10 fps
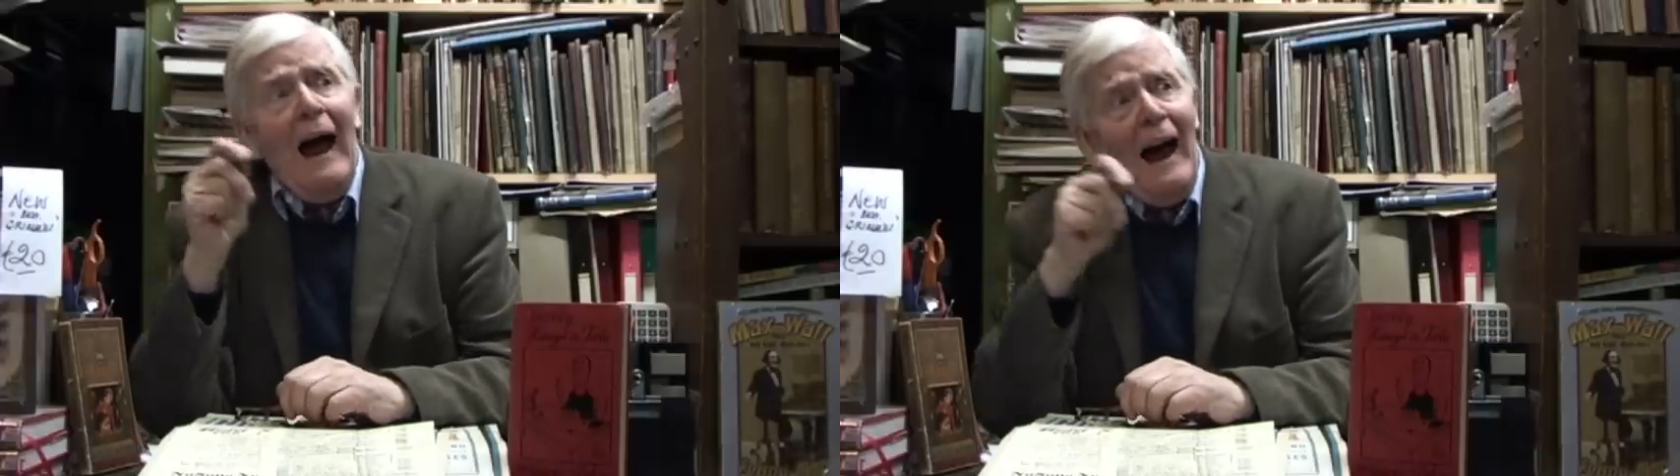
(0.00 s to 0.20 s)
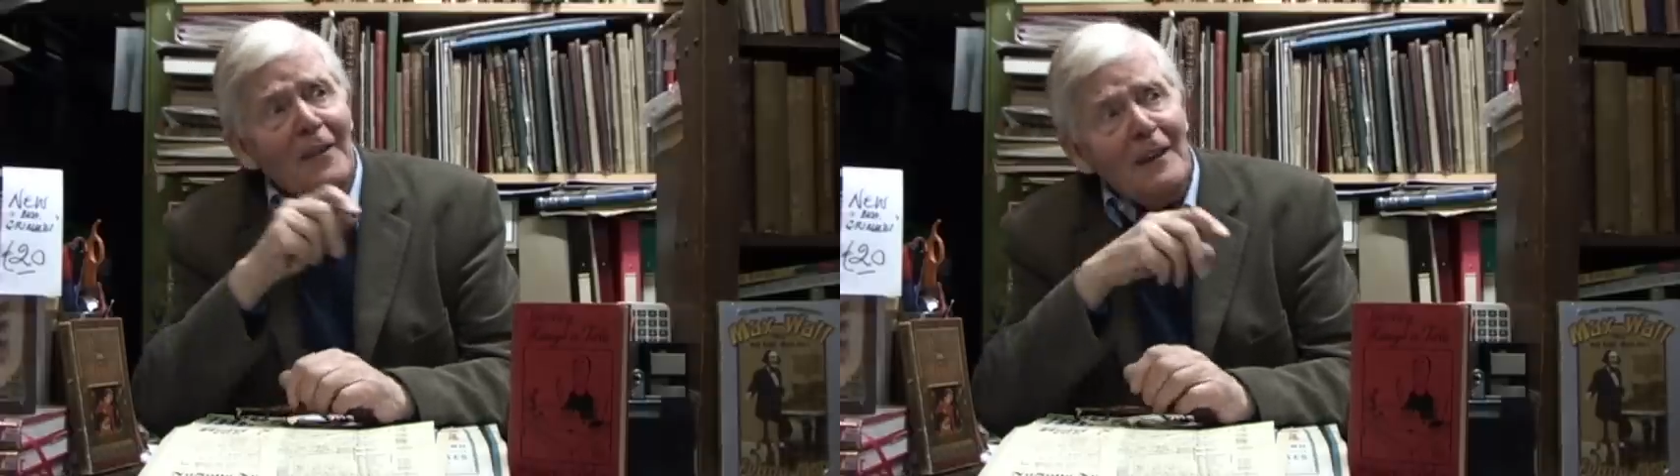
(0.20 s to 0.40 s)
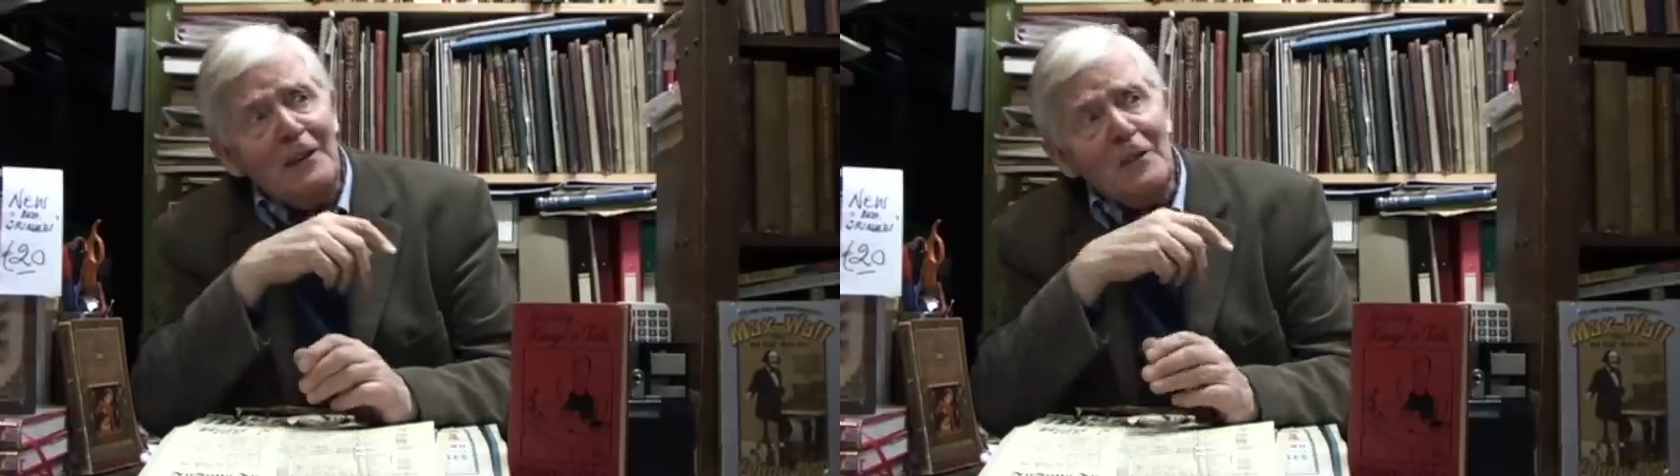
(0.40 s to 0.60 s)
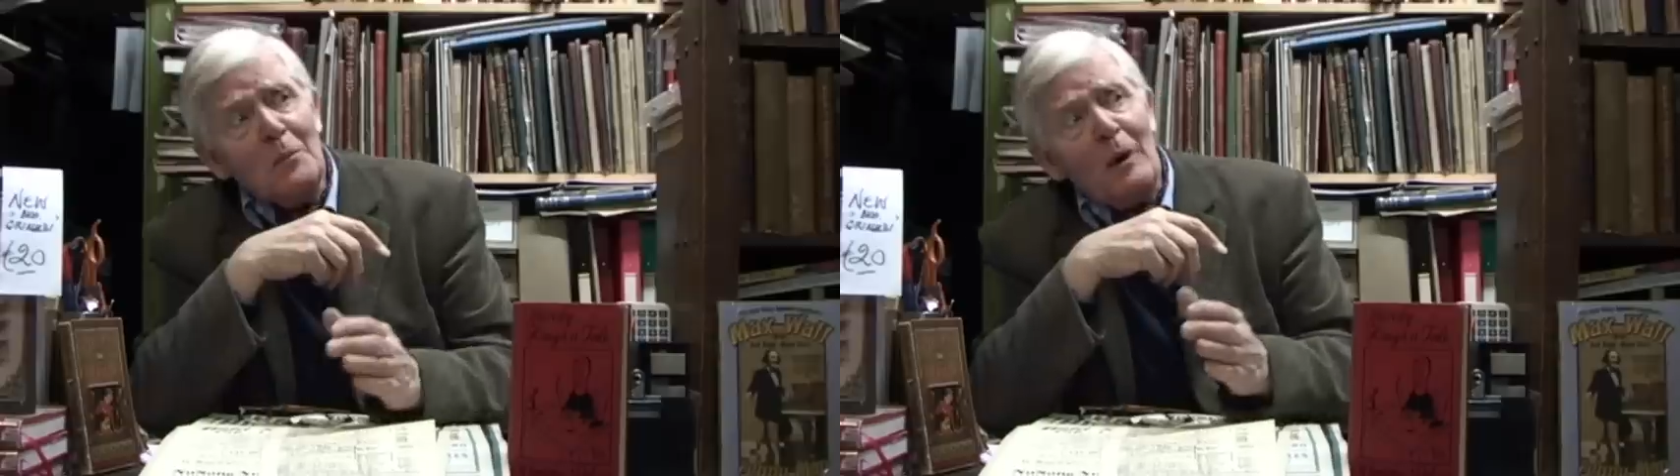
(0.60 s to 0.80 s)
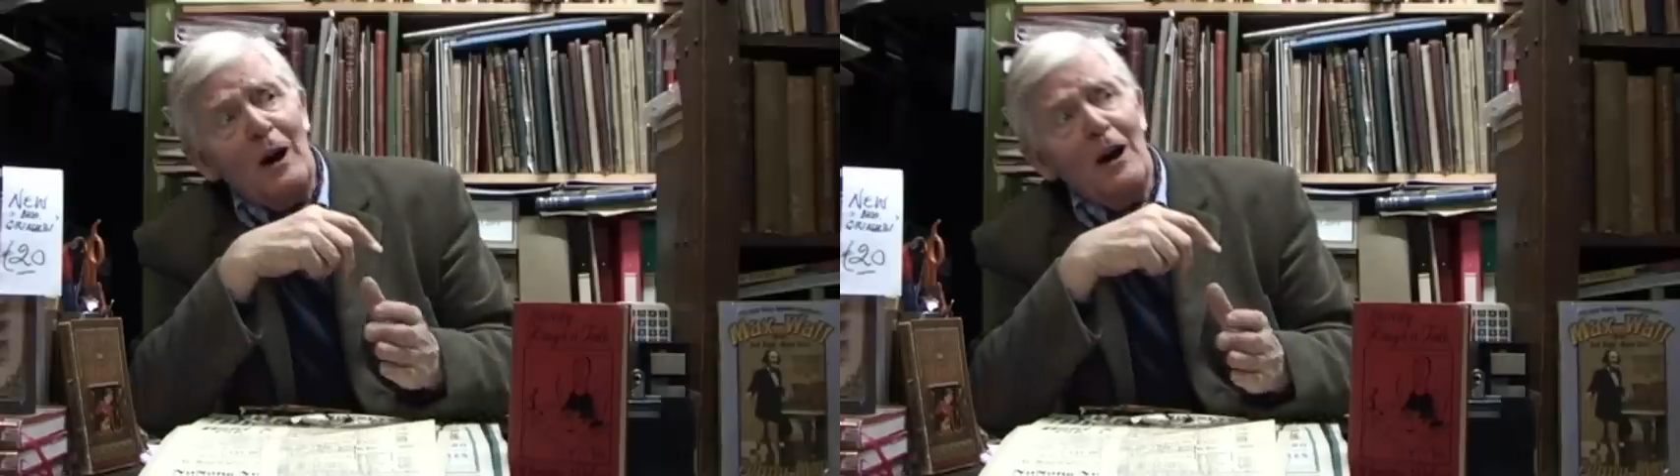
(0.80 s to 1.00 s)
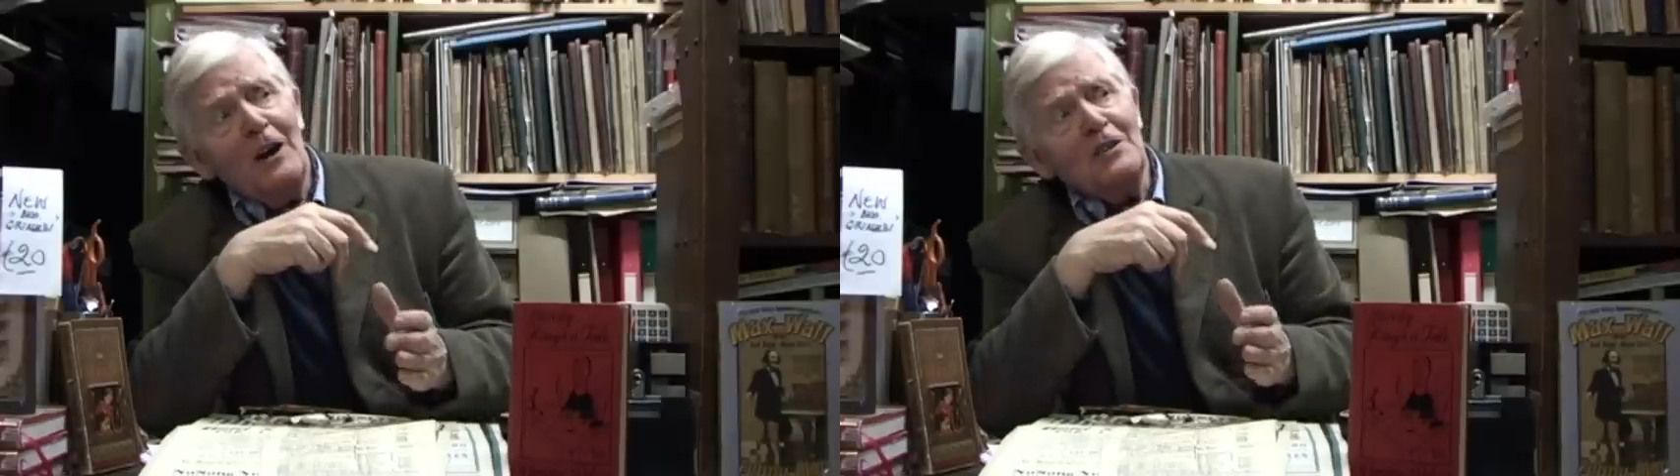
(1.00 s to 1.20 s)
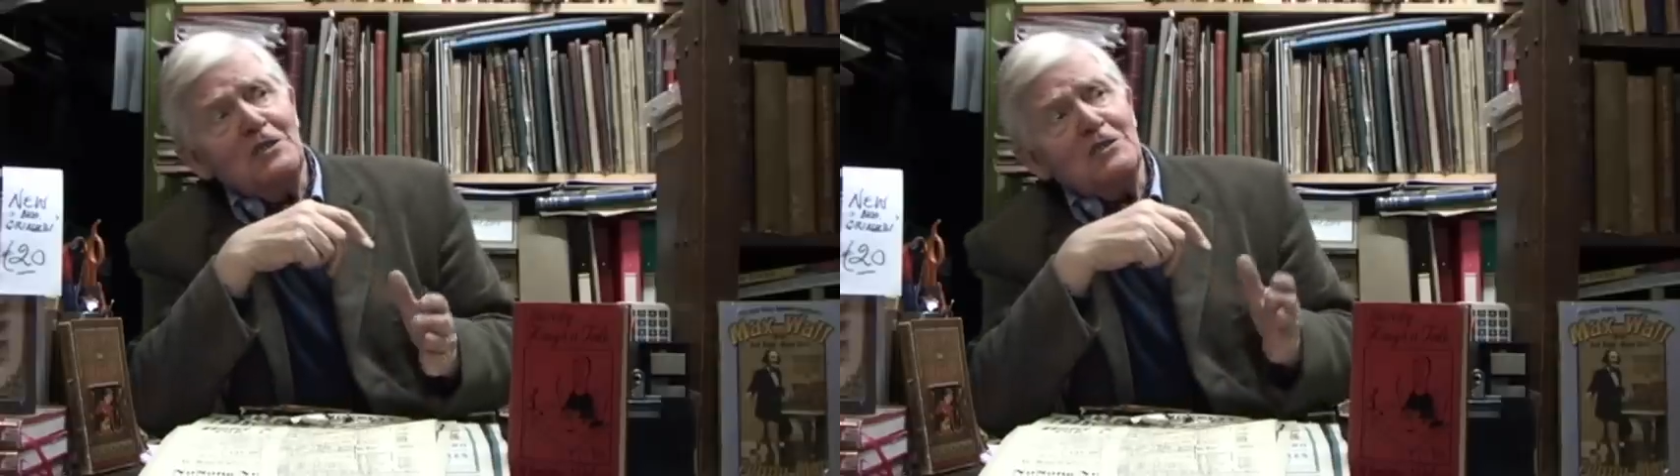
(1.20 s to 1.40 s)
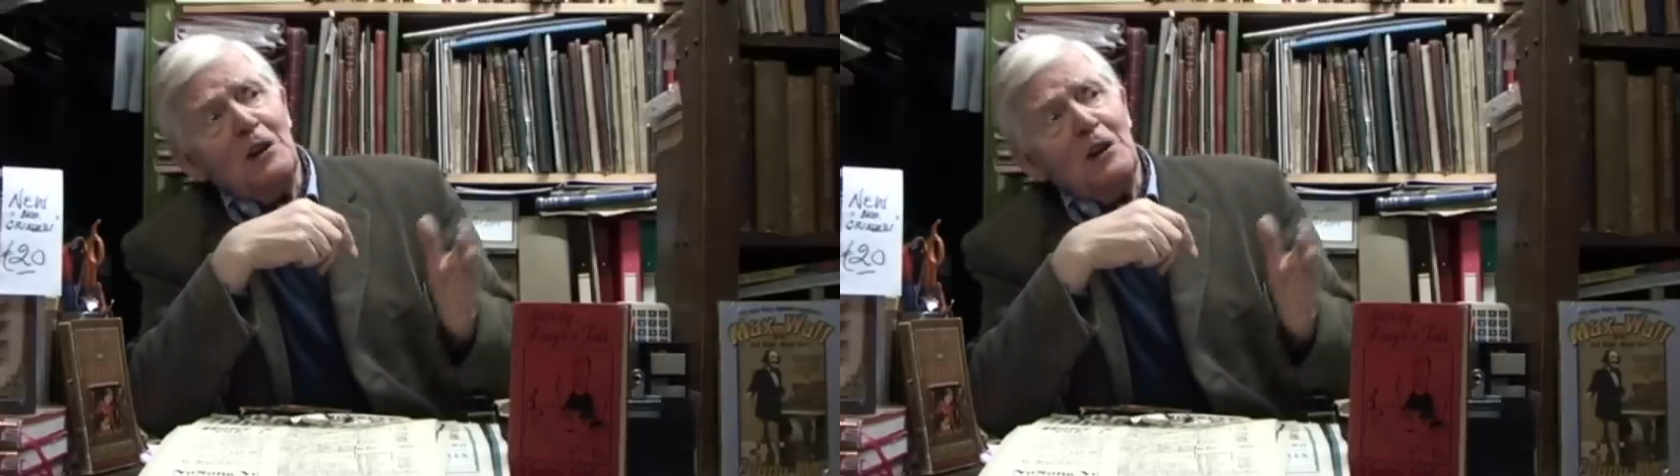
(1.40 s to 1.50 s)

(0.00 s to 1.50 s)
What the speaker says: And then the barge is